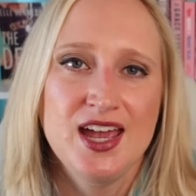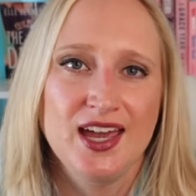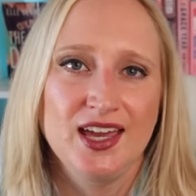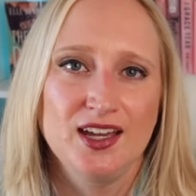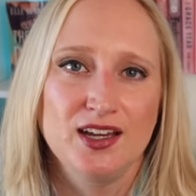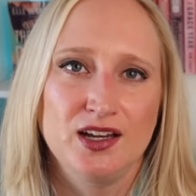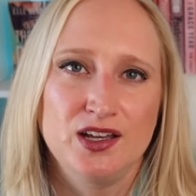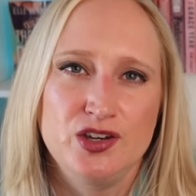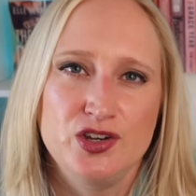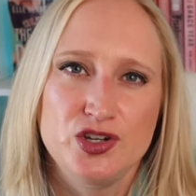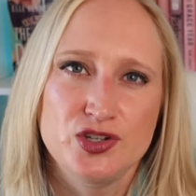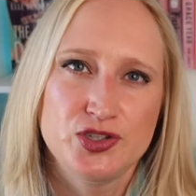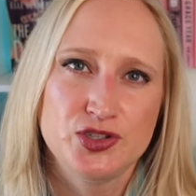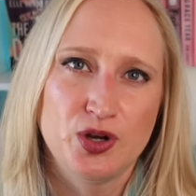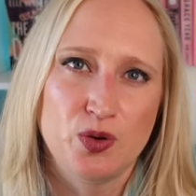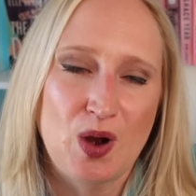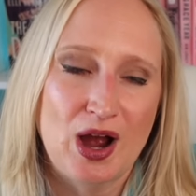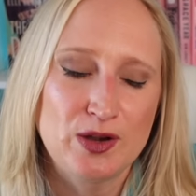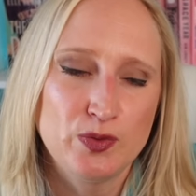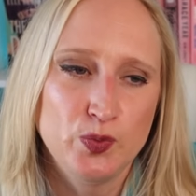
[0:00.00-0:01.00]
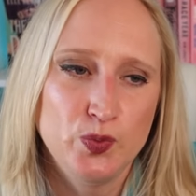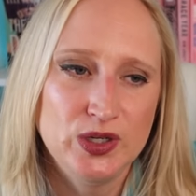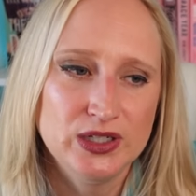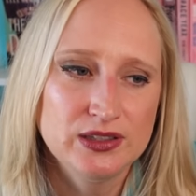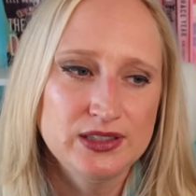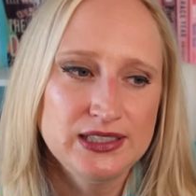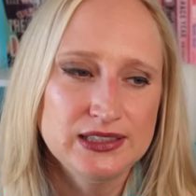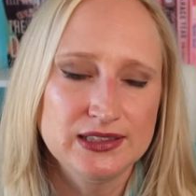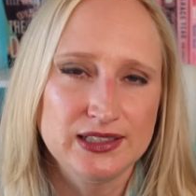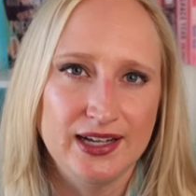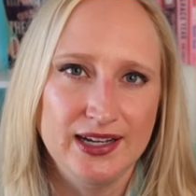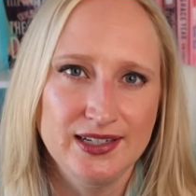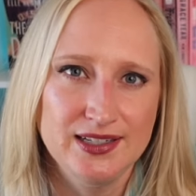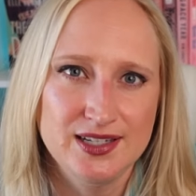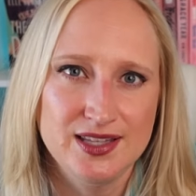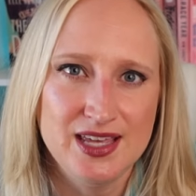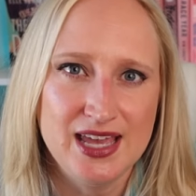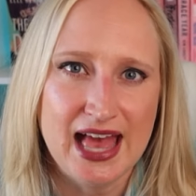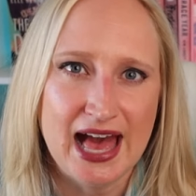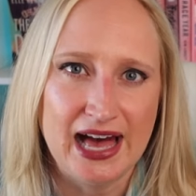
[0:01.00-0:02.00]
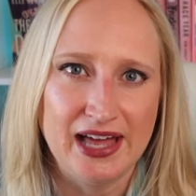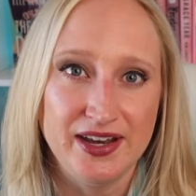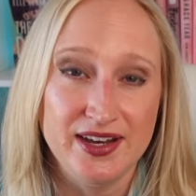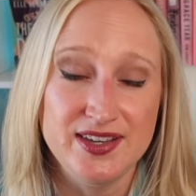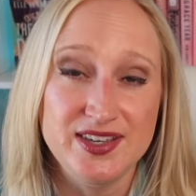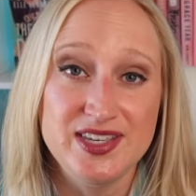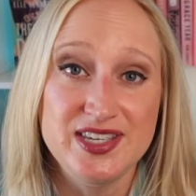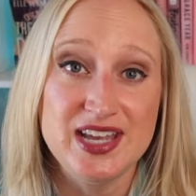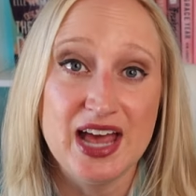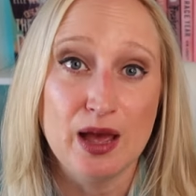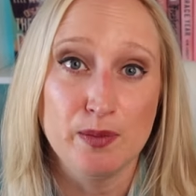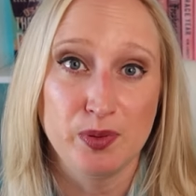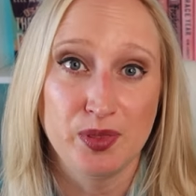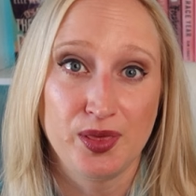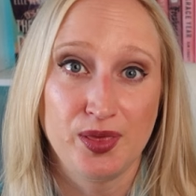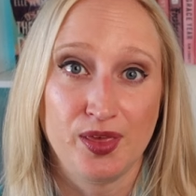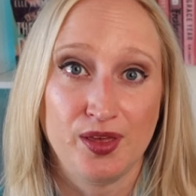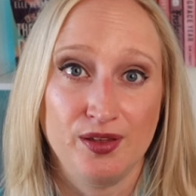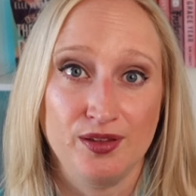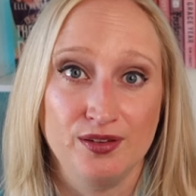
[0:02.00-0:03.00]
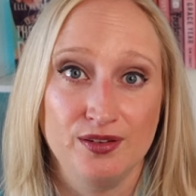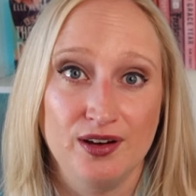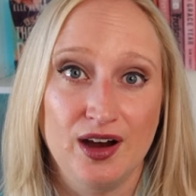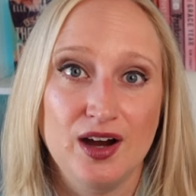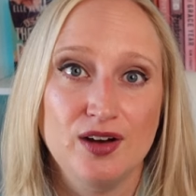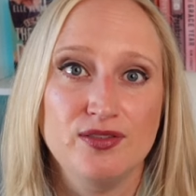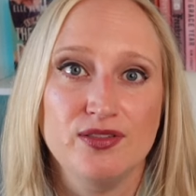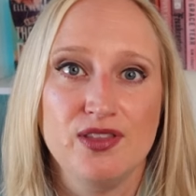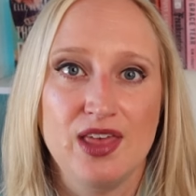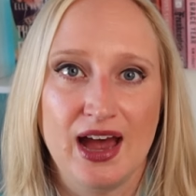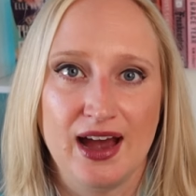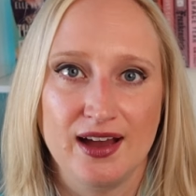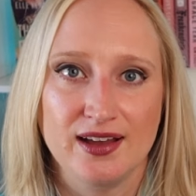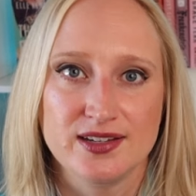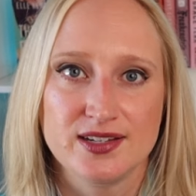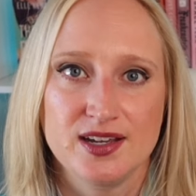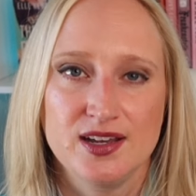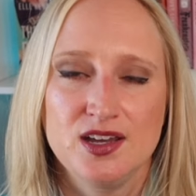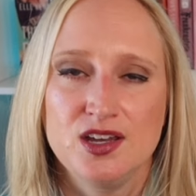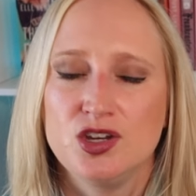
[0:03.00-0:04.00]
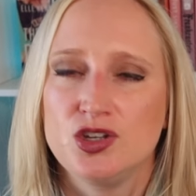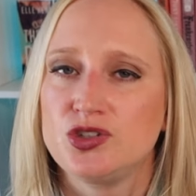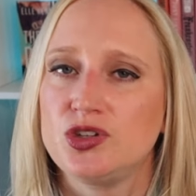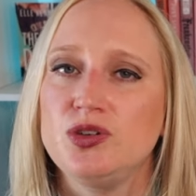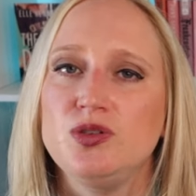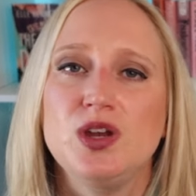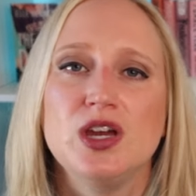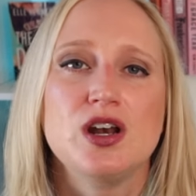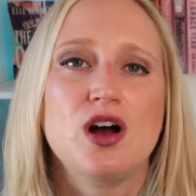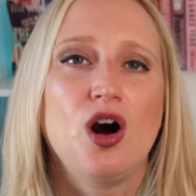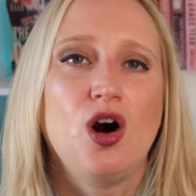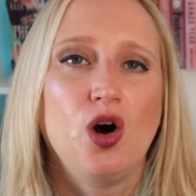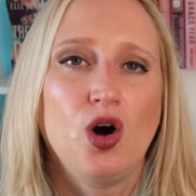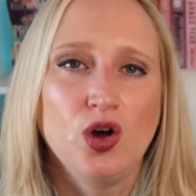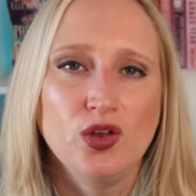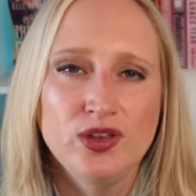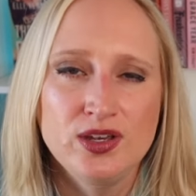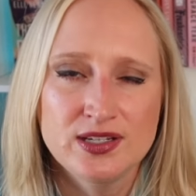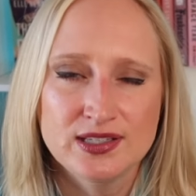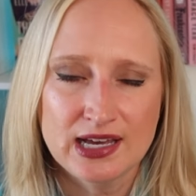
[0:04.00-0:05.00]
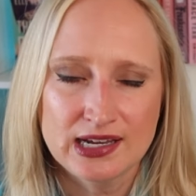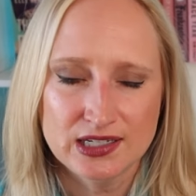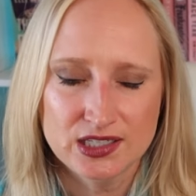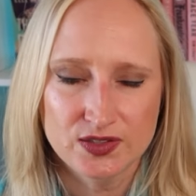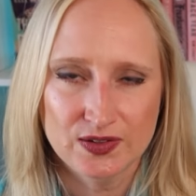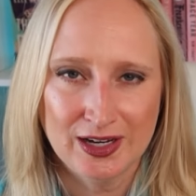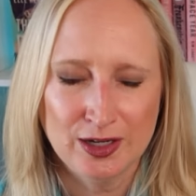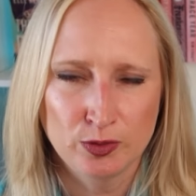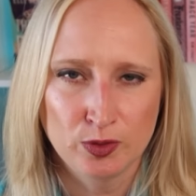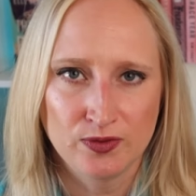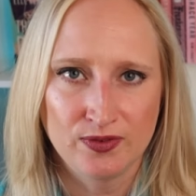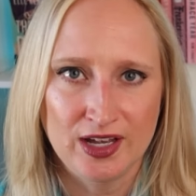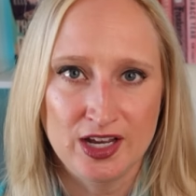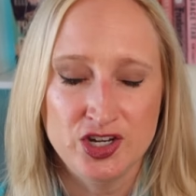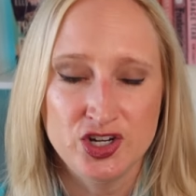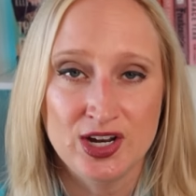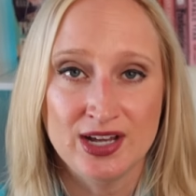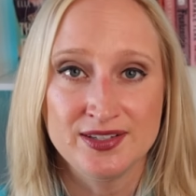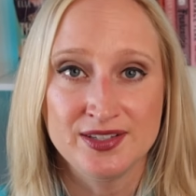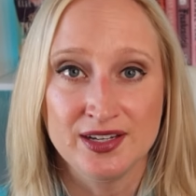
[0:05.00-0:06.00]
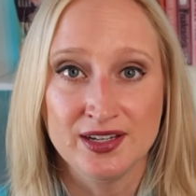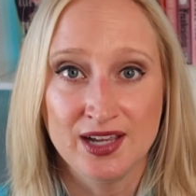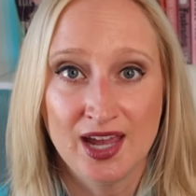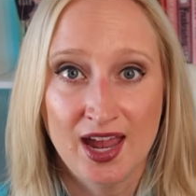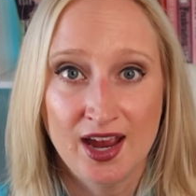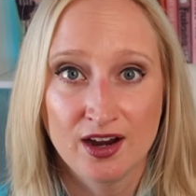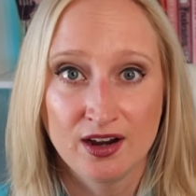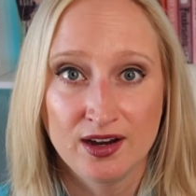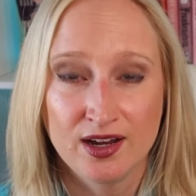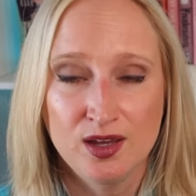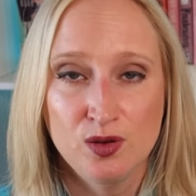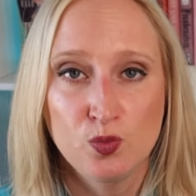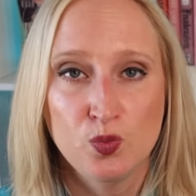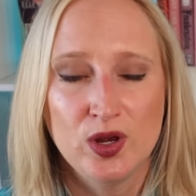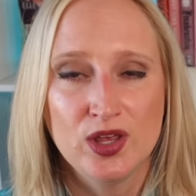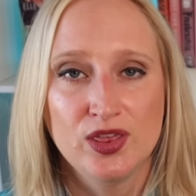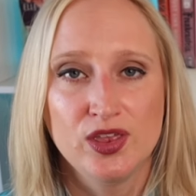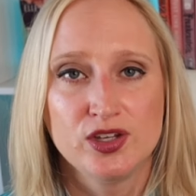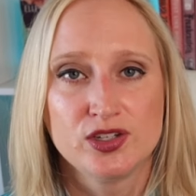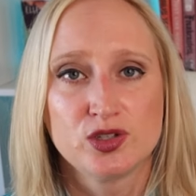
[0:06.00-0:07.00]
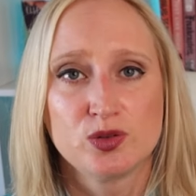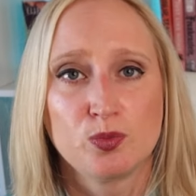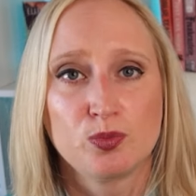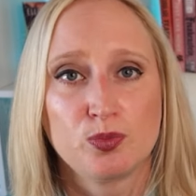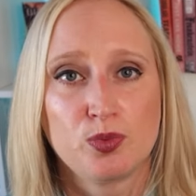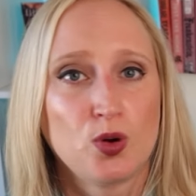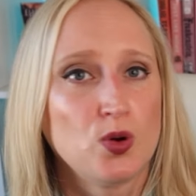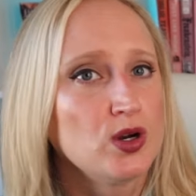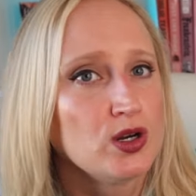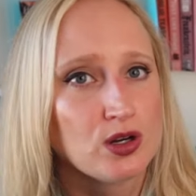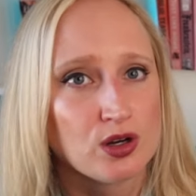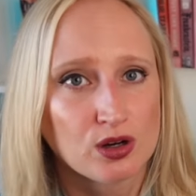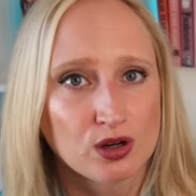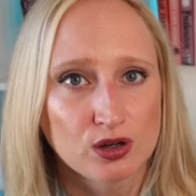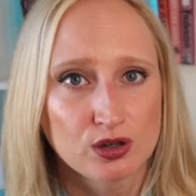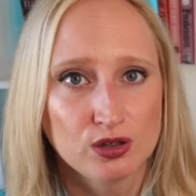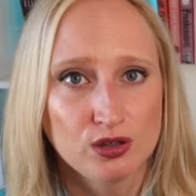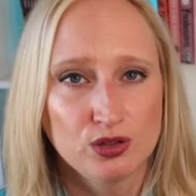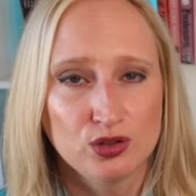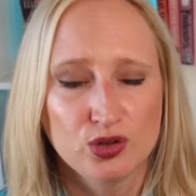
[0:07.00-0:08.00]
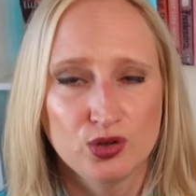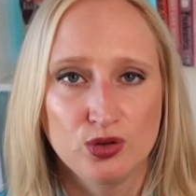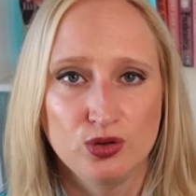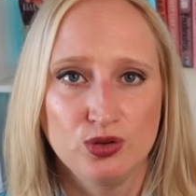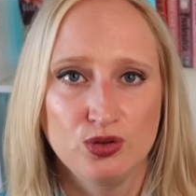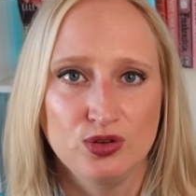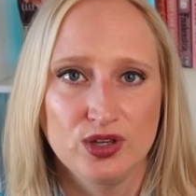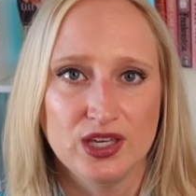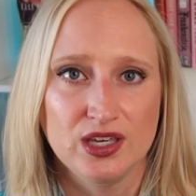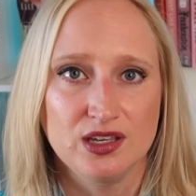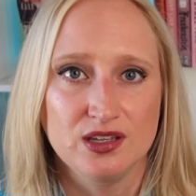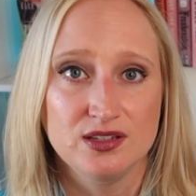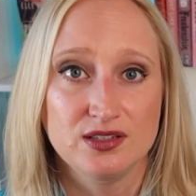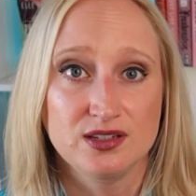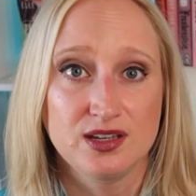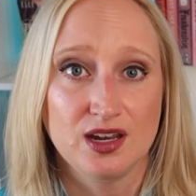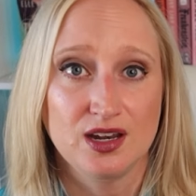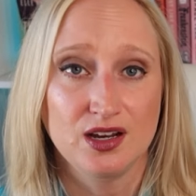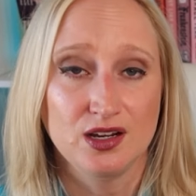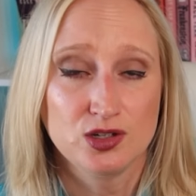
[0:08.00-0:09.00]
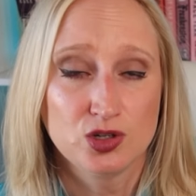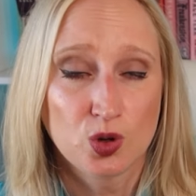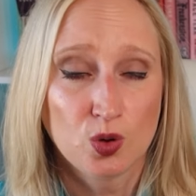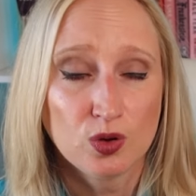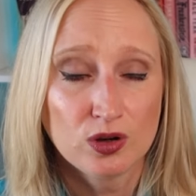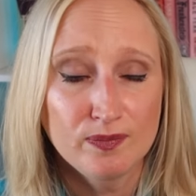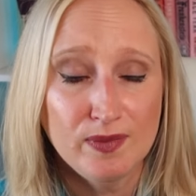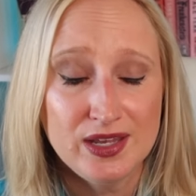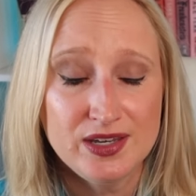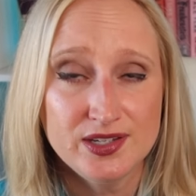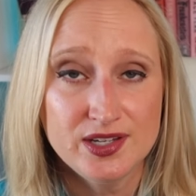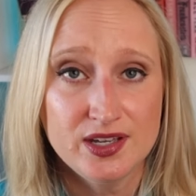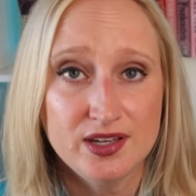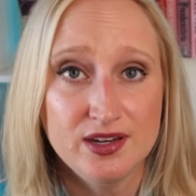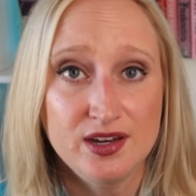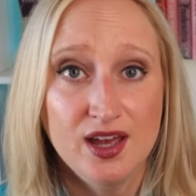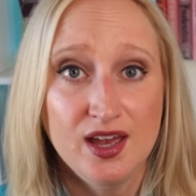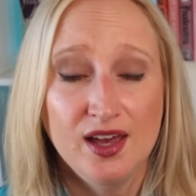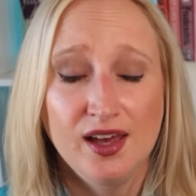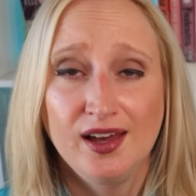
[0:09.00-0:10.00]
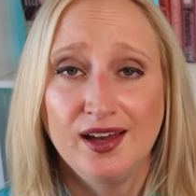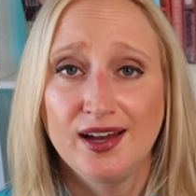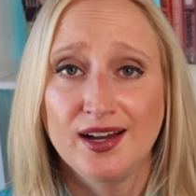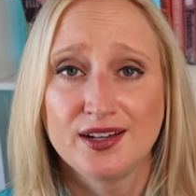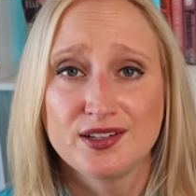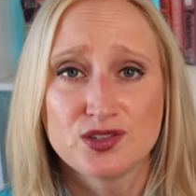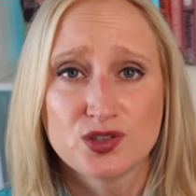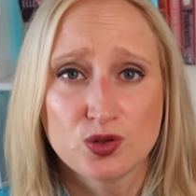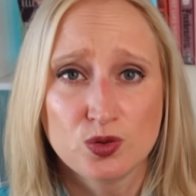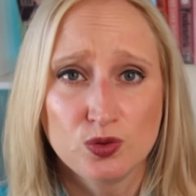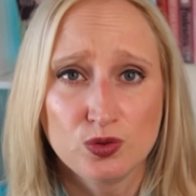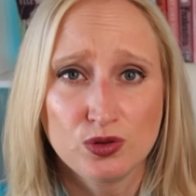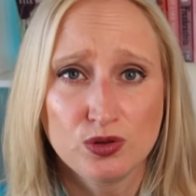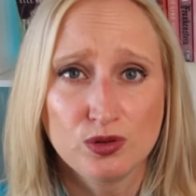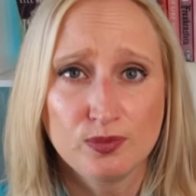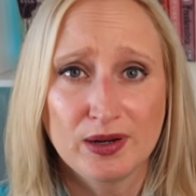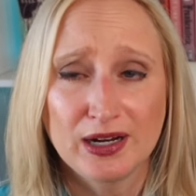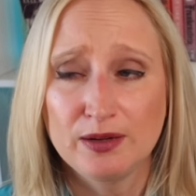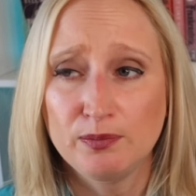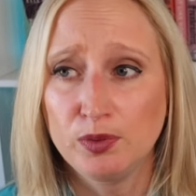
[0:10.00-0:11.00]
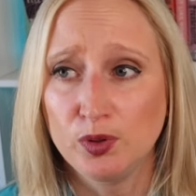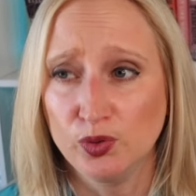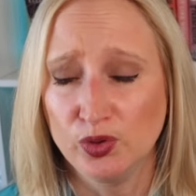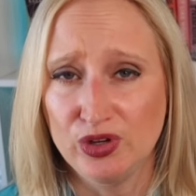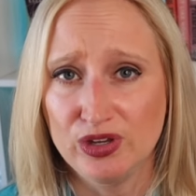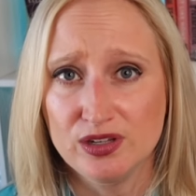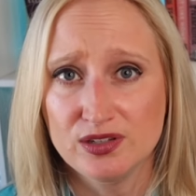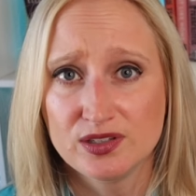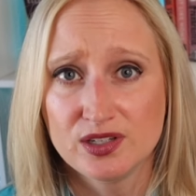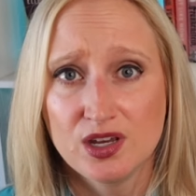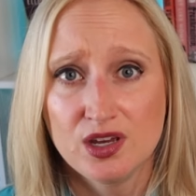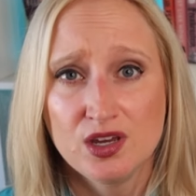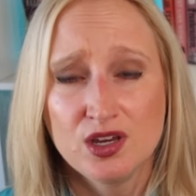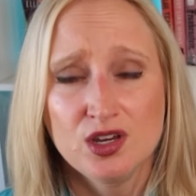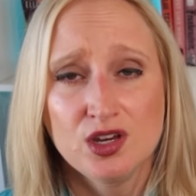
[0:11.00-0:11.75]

And so I really liked the added depth of that. So you get all the satisfying revenge as in Carrie with this poor girl who is getting tormented at school by bullies.